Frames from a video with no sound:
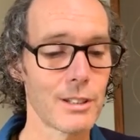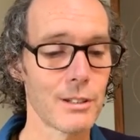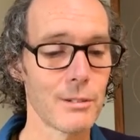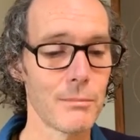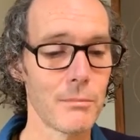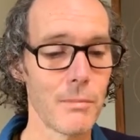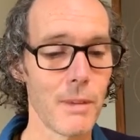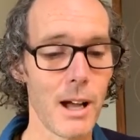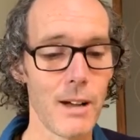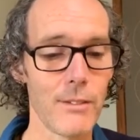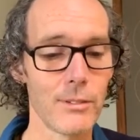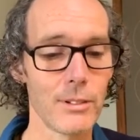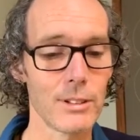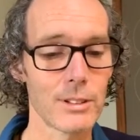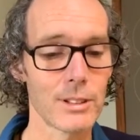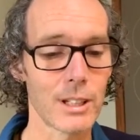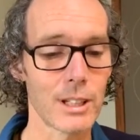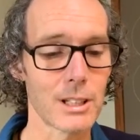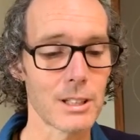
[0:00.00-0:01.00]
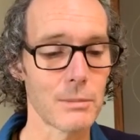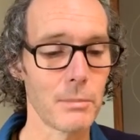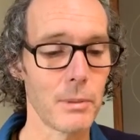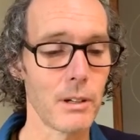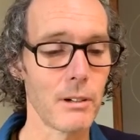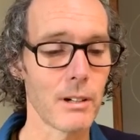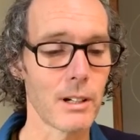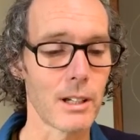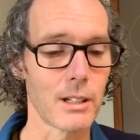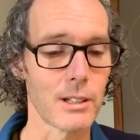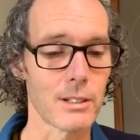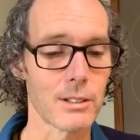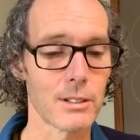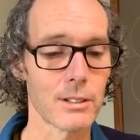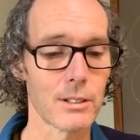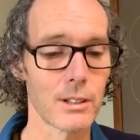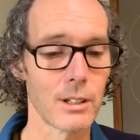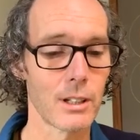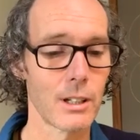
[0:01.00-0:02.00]
a marvelous
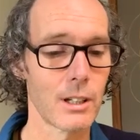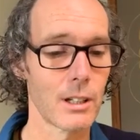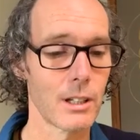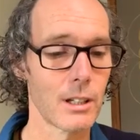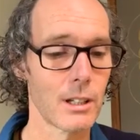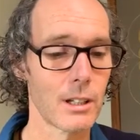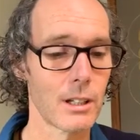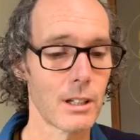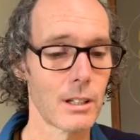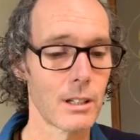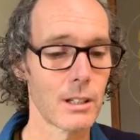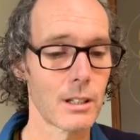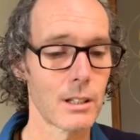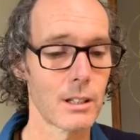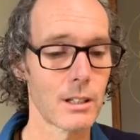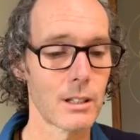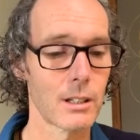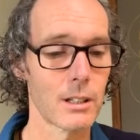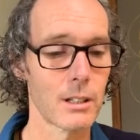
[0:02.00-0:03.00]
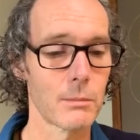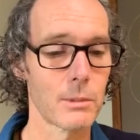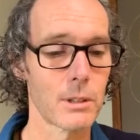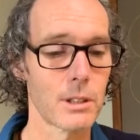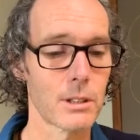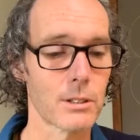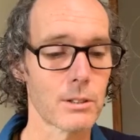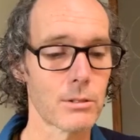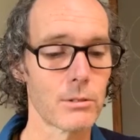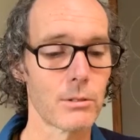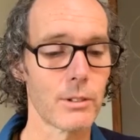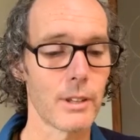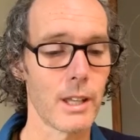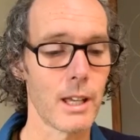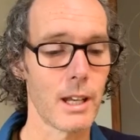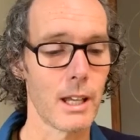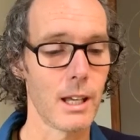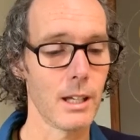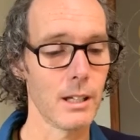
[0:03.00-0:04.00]
experience. Let me just sort
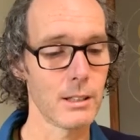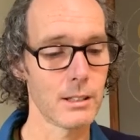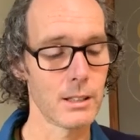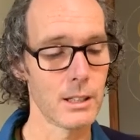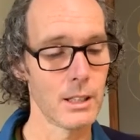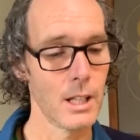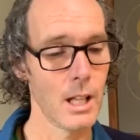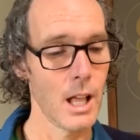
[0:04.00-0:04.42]
that out.